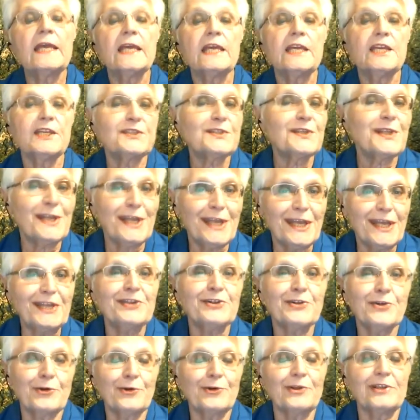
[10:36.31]
is an
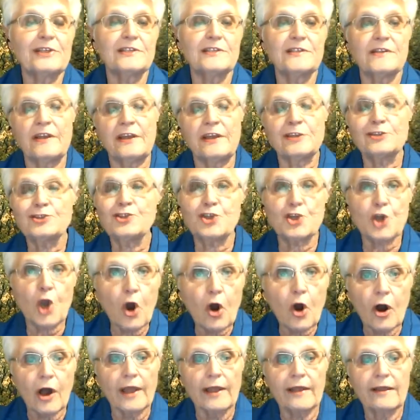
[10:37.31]
increase in
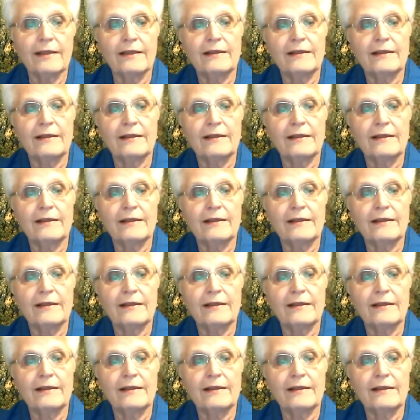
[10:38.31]
joy.